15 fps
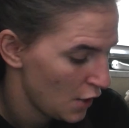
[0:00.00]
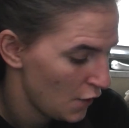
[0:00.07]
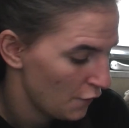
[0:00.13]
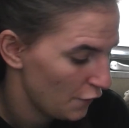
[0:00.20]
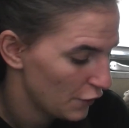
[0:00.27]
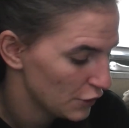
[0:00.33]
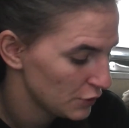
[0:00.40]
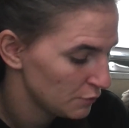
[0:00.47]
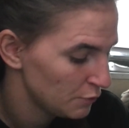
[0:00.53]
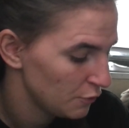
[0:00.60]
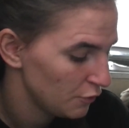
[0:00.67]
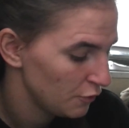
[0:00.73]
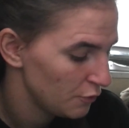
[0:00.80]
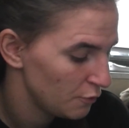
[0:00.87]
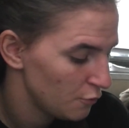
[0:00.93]
First
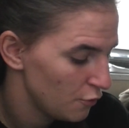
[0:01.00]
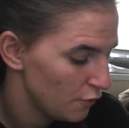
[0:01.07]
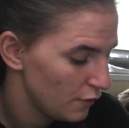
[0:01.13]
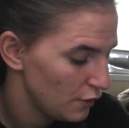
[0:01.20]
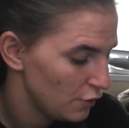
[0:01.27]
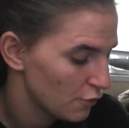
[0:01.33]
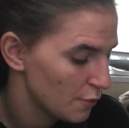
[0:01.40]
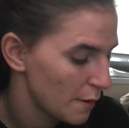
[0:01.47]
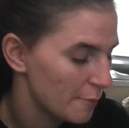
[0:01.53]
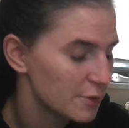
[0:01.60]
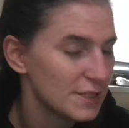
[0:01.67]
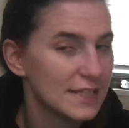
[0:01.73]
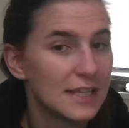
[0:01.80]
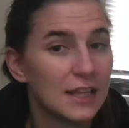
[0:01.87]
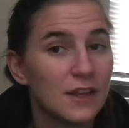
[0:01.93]
movie you remember
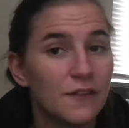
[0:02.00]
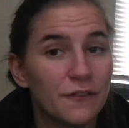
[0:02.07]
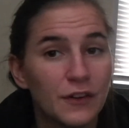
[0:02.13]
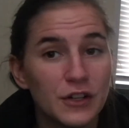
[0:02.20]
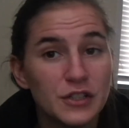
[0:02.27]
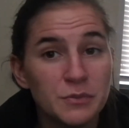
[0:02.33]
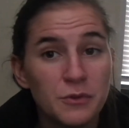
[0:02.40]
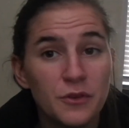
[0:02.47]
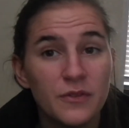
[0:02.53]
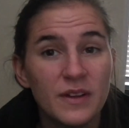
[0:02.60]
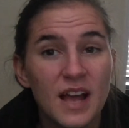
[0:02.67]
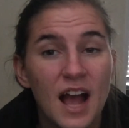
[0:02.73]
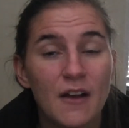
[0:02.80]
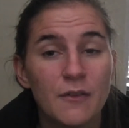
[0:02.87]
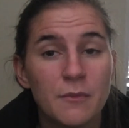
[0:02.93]
seeing. The first
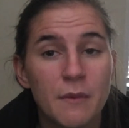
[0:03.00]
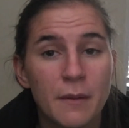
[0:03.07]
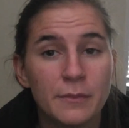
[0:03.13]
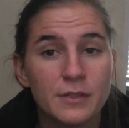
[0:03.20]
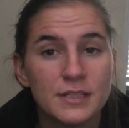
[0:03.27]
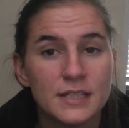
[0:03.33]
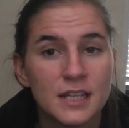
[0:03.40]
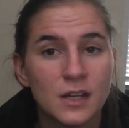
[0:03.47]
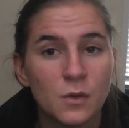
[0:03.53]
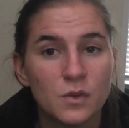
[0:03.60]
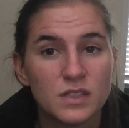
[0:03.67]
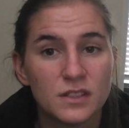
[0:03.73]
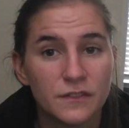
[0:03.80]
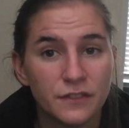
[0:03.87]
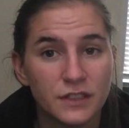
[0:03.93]
movie I remember seeing
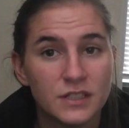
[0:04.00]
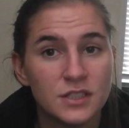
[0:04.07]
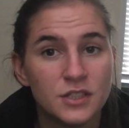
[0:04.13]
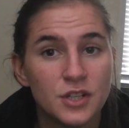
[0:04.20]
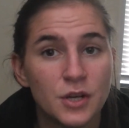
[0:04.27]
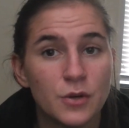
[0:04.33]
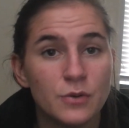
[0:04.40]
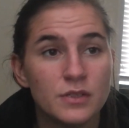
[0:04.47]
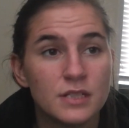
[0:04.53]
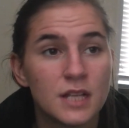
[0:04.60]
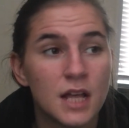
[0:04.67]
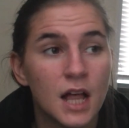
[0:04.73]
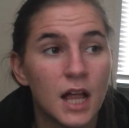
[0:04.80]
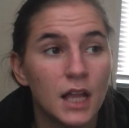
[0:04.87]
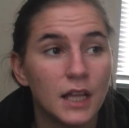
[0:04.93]
was the Flintstones,
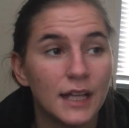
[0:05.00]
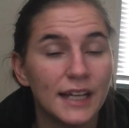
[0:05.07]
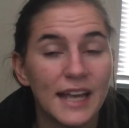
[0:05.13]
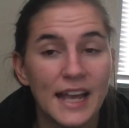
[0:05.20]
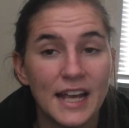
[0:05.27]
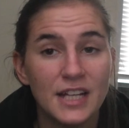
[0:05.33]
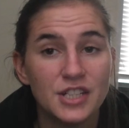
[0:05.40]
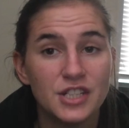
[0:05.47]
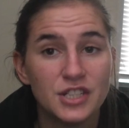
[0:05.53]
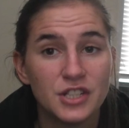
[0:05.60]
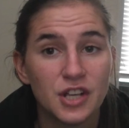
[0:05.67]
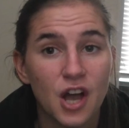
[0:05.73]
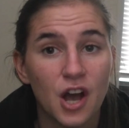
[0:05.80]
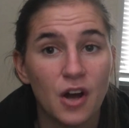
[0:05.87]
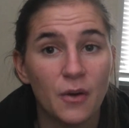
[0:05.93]
like ages
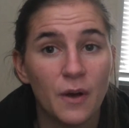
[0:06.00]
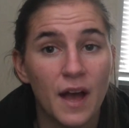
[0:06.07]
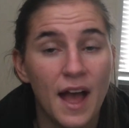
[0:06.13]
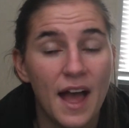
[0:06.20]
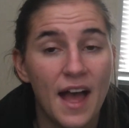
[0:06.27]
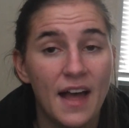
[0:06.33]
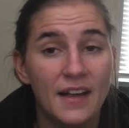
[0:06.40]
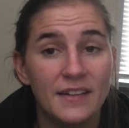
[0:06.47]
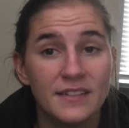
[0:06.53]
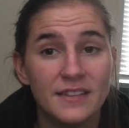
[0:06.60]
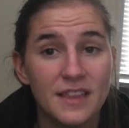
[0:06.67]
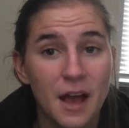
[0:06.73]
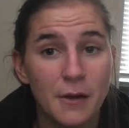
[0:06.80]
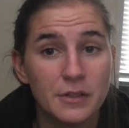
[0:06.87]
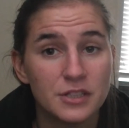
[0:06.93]
ago, and
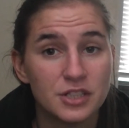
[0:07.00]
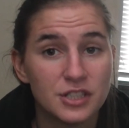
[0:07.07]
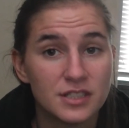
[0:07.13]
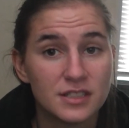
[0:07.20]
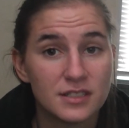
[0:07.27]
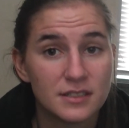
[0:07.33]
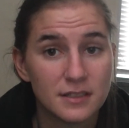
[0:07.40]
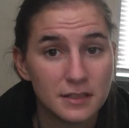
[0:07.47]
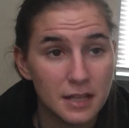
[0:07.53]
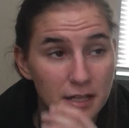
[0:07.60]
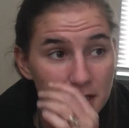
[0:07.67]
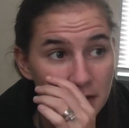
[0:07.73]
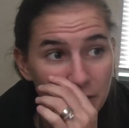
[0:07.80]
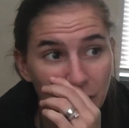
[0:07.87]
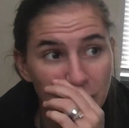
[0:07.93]
that's
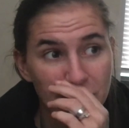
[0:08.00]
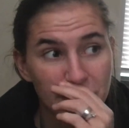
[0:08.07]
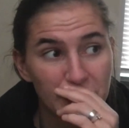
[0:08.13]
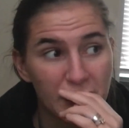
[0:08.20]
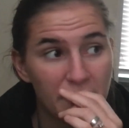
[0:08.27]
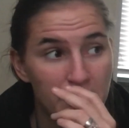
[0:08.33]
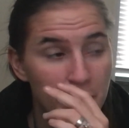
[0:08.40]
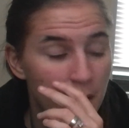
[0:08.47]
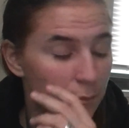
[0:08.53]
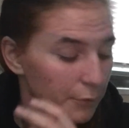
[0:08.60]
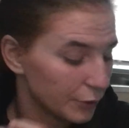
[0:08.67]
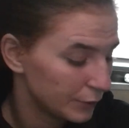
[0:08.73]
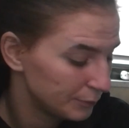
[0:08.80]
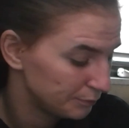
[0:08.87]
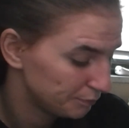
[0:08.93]
the first one I
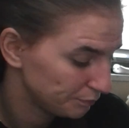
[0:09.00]
remember.